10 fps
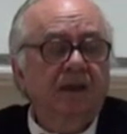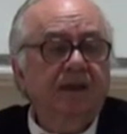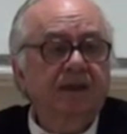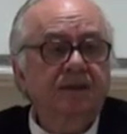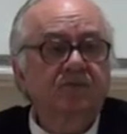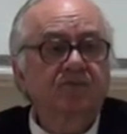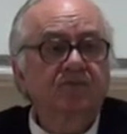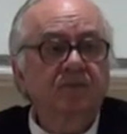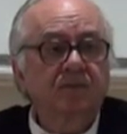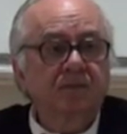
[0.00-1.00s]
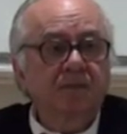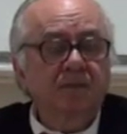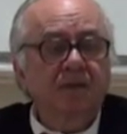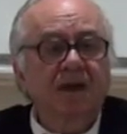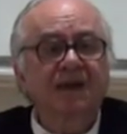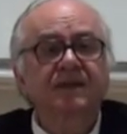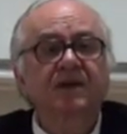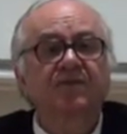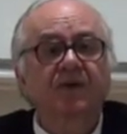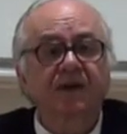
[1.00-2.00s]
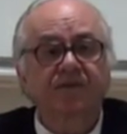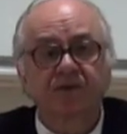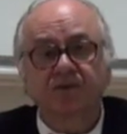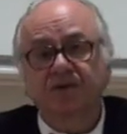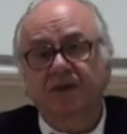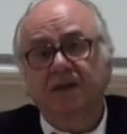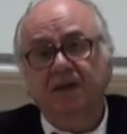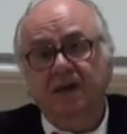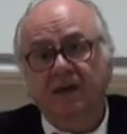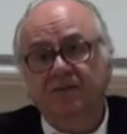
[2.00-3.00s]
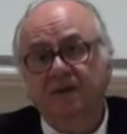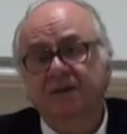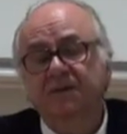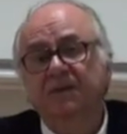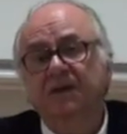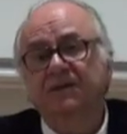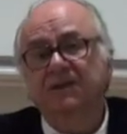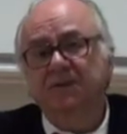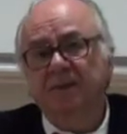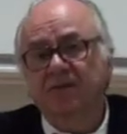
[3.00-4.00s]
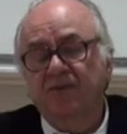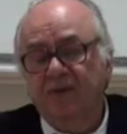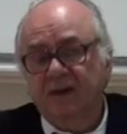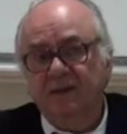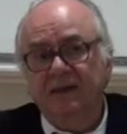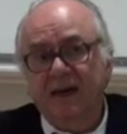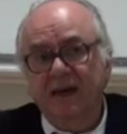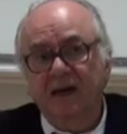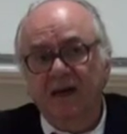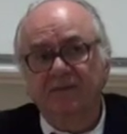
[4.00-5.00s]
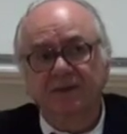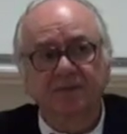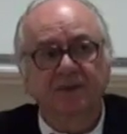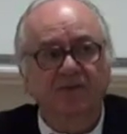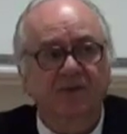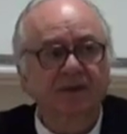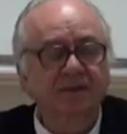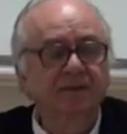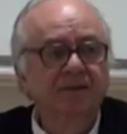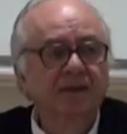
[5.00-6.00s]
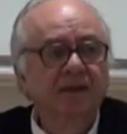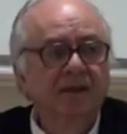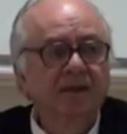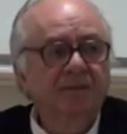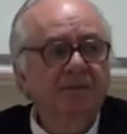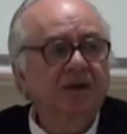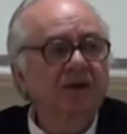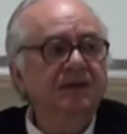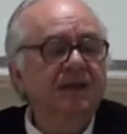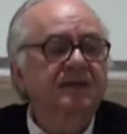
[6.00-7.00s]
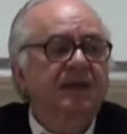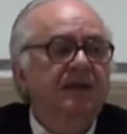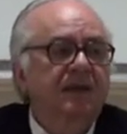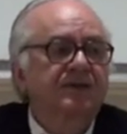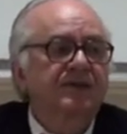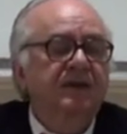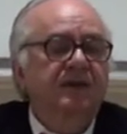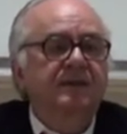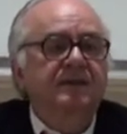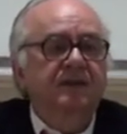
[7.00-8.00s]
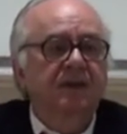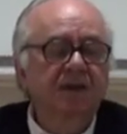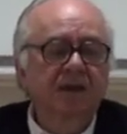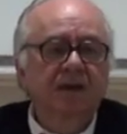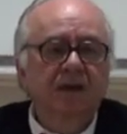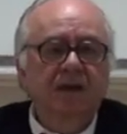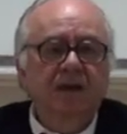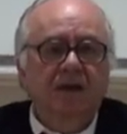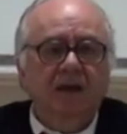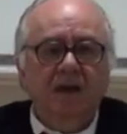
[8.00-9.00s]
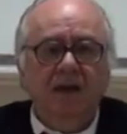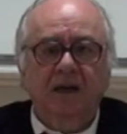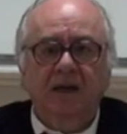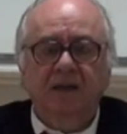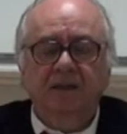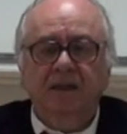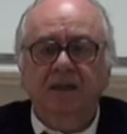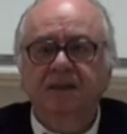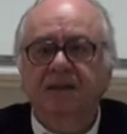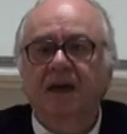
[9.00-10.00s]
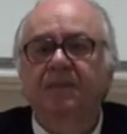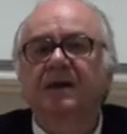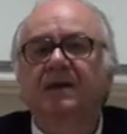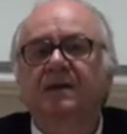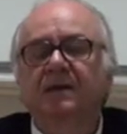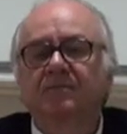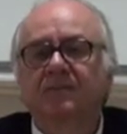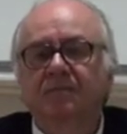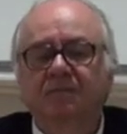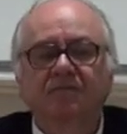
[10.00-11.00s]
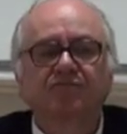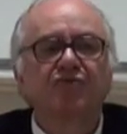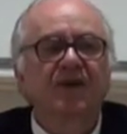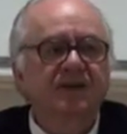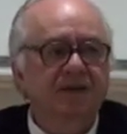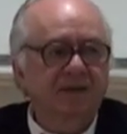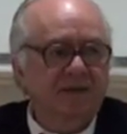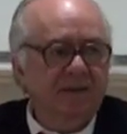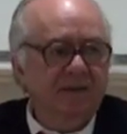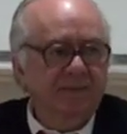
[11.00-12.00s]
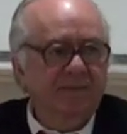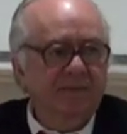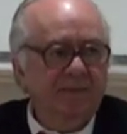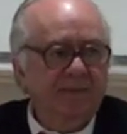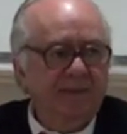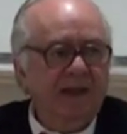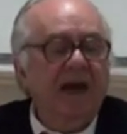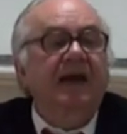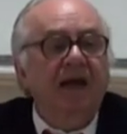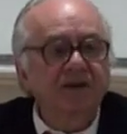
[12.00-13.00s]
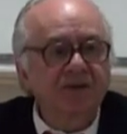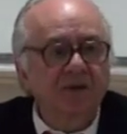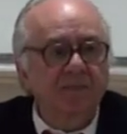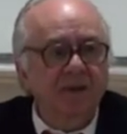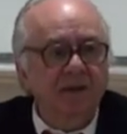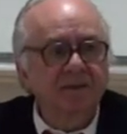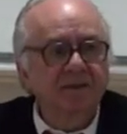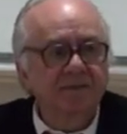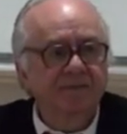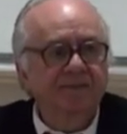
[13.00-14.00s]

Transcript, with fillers: is asking for refuge in other countries because it's being threatened. Her life has been threatened because they say that she is an Islamic racist against Europeans.